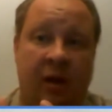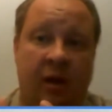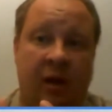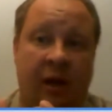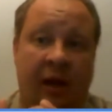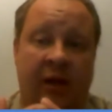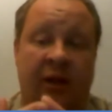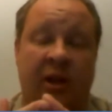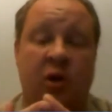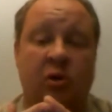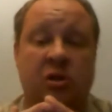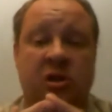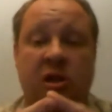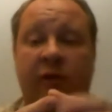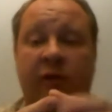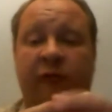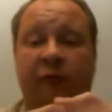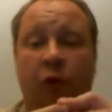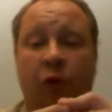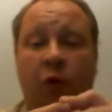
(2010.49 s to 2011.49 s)
And those are the
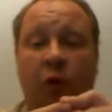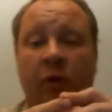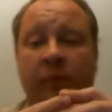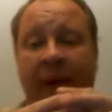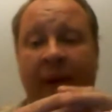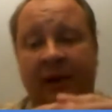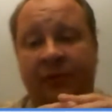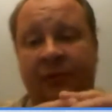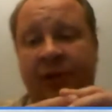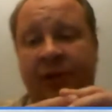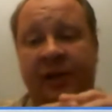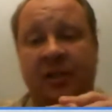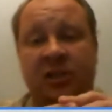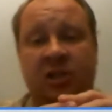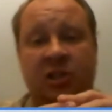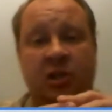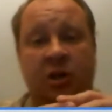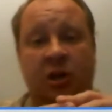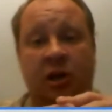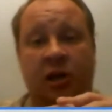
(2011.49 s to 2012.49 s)
4 main things
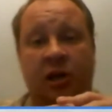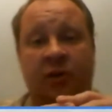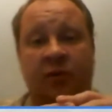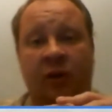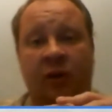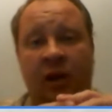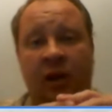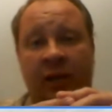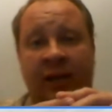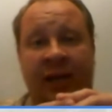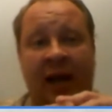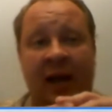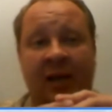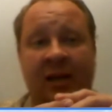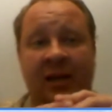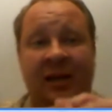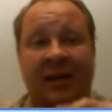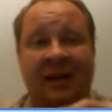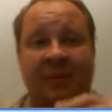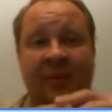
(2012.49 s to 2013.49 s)
that you're going to really kind of
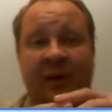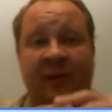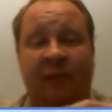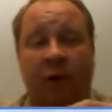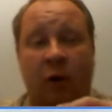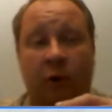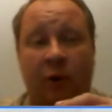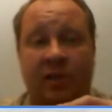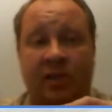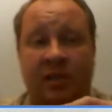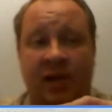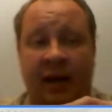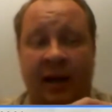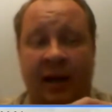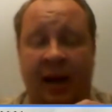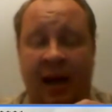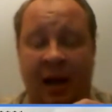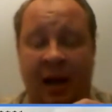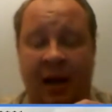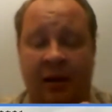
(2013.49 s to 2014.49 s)
need to be
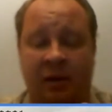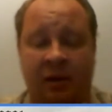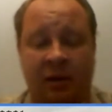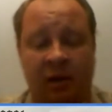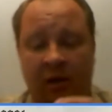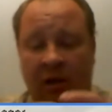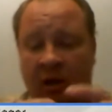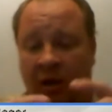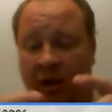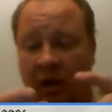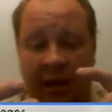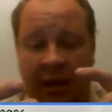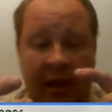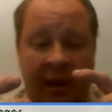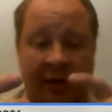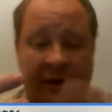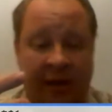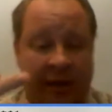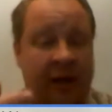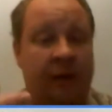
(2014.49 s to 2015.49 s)
focusing on.
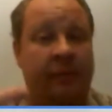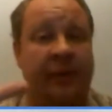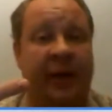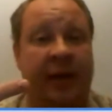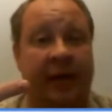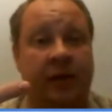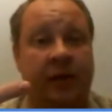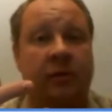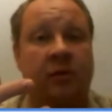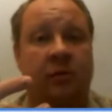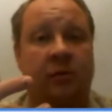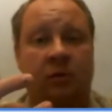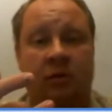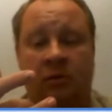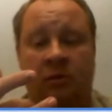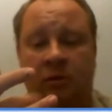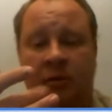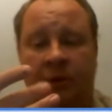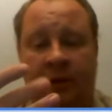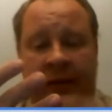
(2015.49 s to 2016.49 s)
Again, get them in,
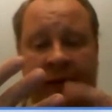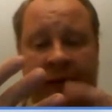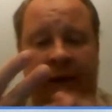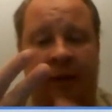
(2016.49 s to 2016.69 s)
get